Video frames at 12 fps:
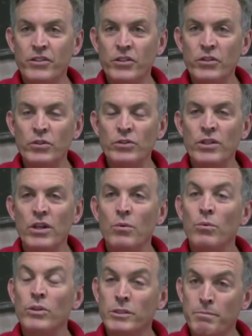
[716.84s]
the shoes
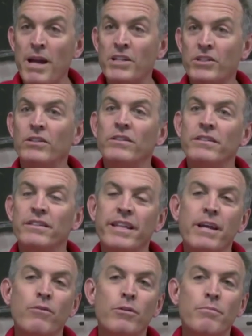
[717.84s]
were special, that
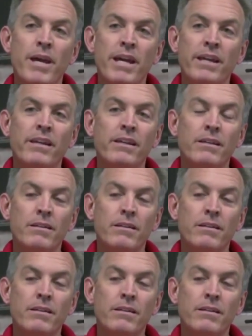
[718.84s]
they would make